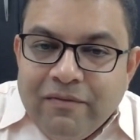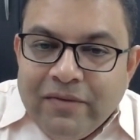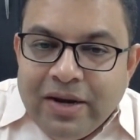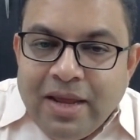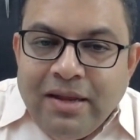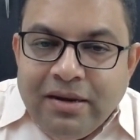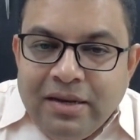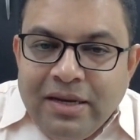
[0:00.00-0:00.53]
when
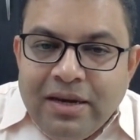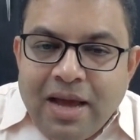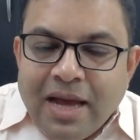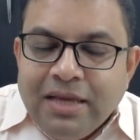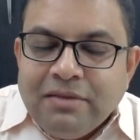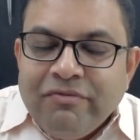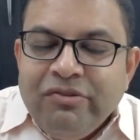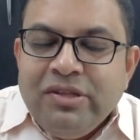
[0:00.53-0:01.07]
I read,
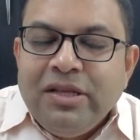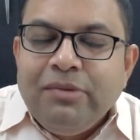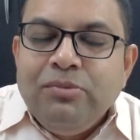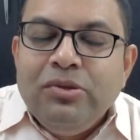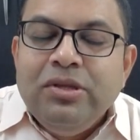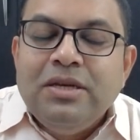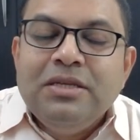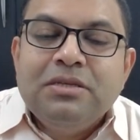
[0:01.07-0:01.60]
I feel that
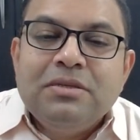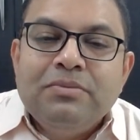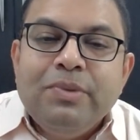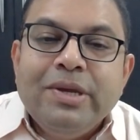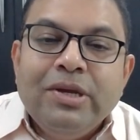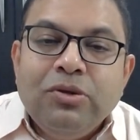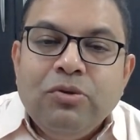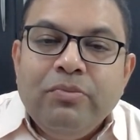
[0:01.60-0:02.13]
Buddha is
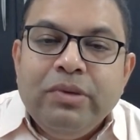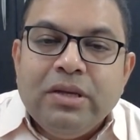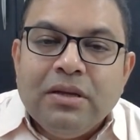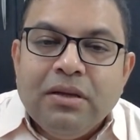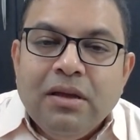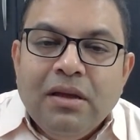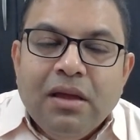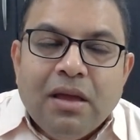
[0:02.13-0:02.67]
speaking to me.
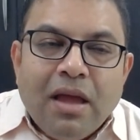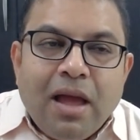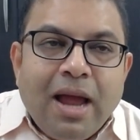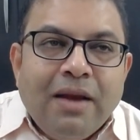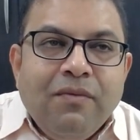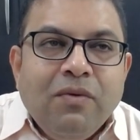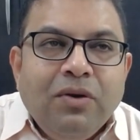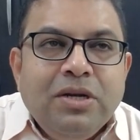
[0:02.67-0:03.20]

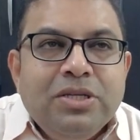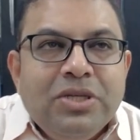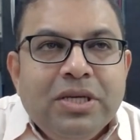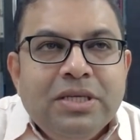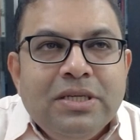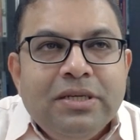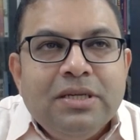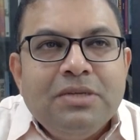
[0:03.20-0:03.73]
And what
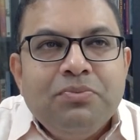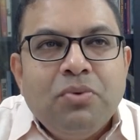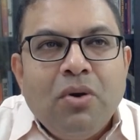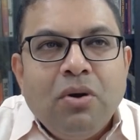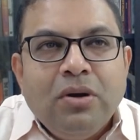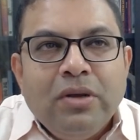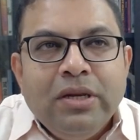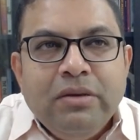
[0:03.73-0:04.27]
change it has
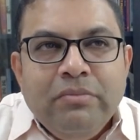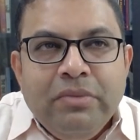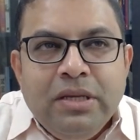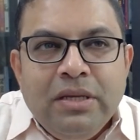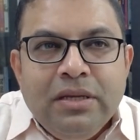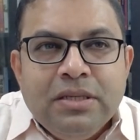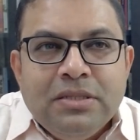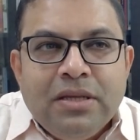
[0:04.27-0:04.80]
brought in
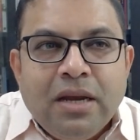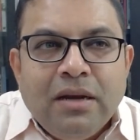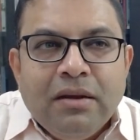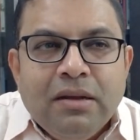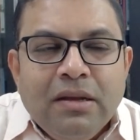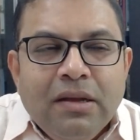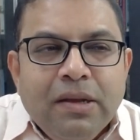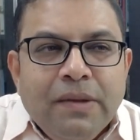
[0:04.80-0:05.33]
me is that
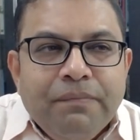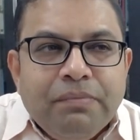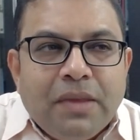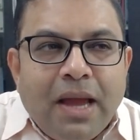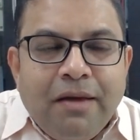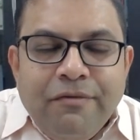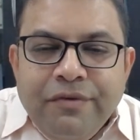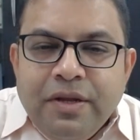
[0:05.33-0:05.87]

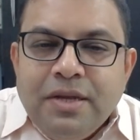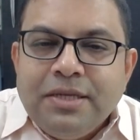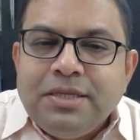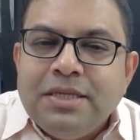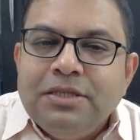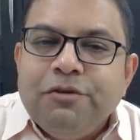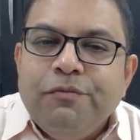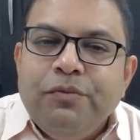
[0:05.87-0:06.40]
I feel a
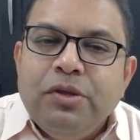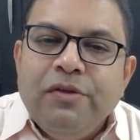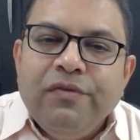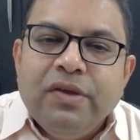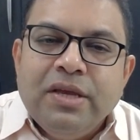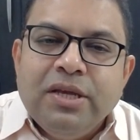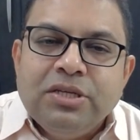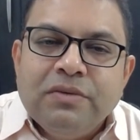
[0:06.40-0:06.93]
sense of
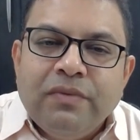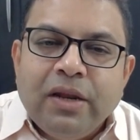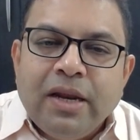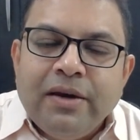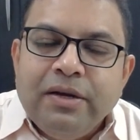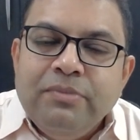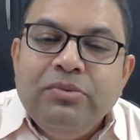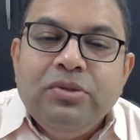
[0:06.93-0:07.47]
purification when I
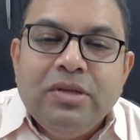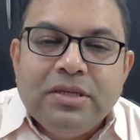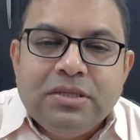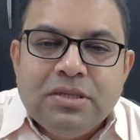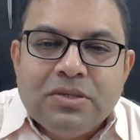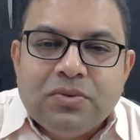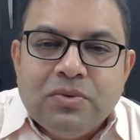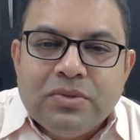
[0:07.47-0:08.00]
read Buddha's
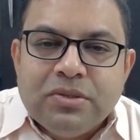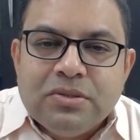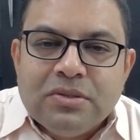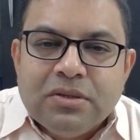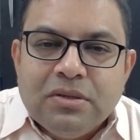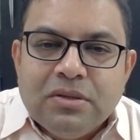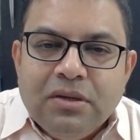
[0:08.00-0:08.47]
discourses.